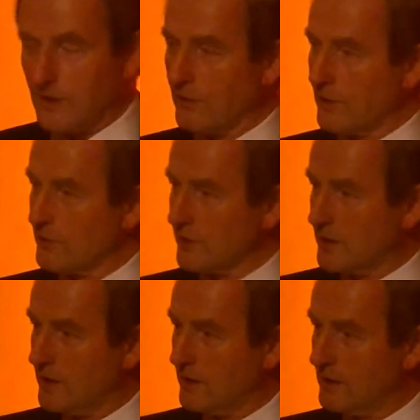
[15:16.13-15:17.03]
You go down to
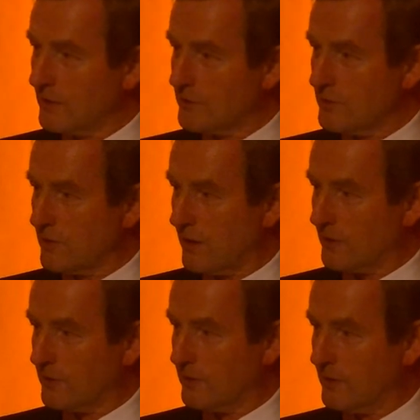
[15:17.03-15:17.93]
Keene or
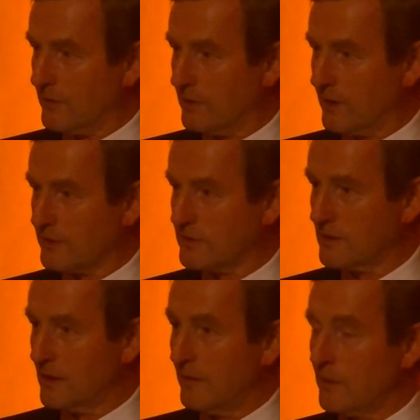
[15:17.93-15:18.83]
Dugart or wherever you want.
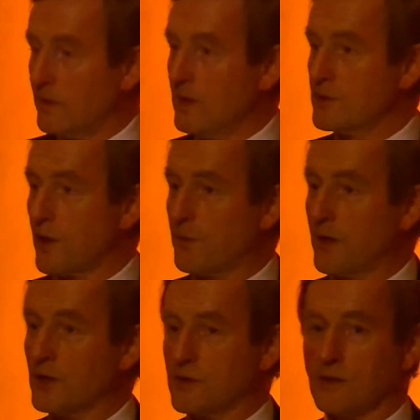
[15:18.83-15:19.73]
These are
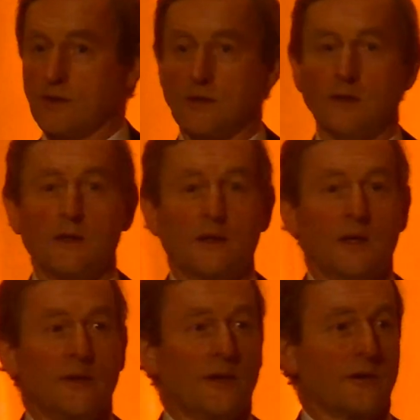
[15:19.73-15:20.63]
places
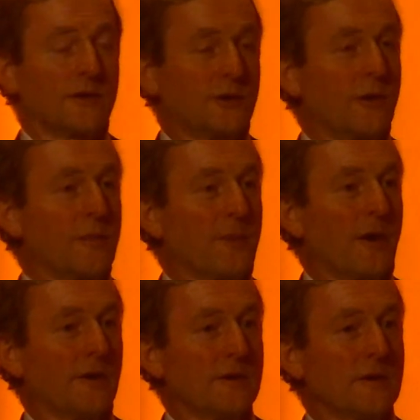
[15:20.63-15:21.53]
that are so
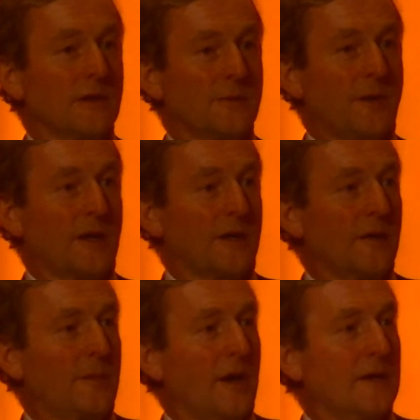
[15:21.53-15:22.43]
important, as Pat
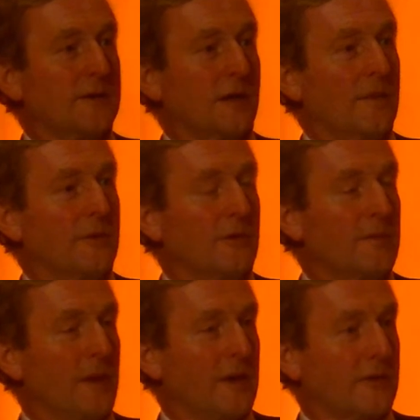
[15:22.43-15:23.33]
Kilban said,
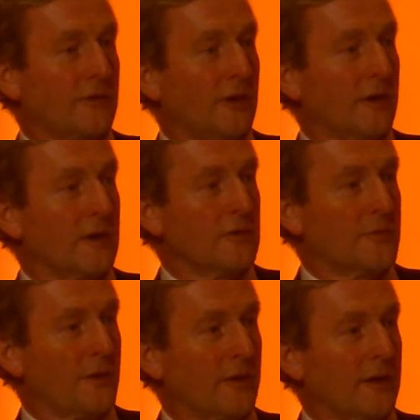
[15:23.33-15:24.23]
between Ballycroy and
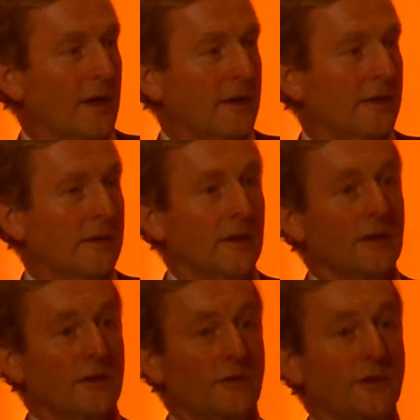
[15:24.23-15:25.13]
Newport and Achill.
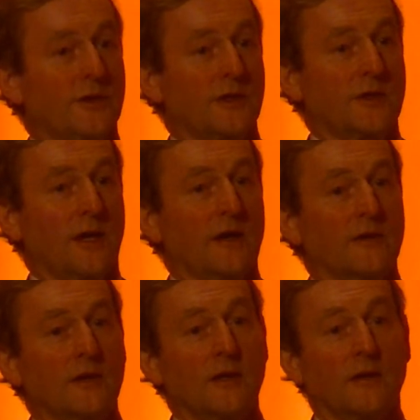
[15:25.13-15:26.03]
This
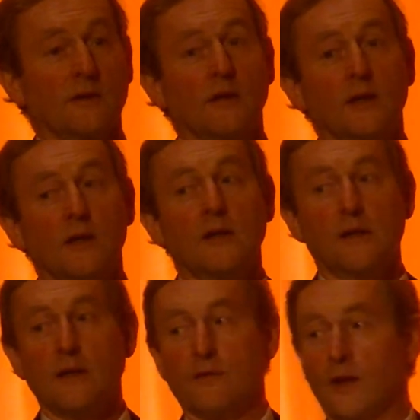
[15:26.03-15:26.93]
society here in
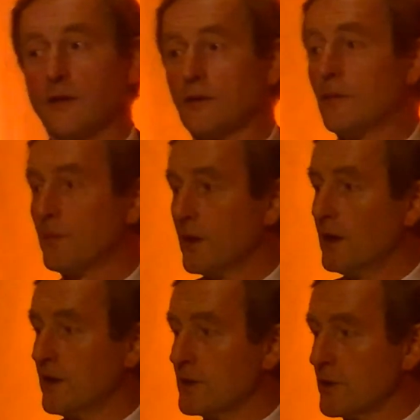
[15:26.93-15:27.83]
Cleveland,
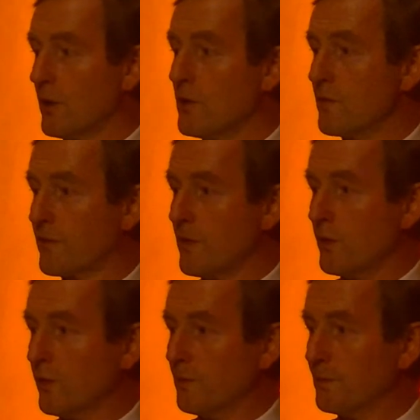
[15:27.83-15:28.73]
it is a home from
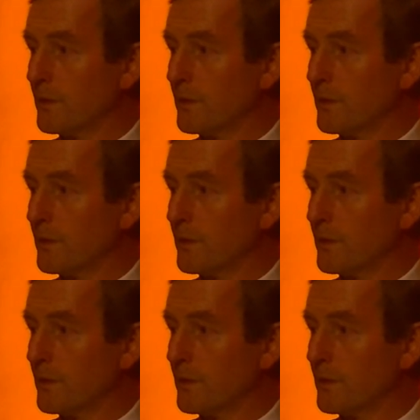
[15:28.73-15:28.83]
home.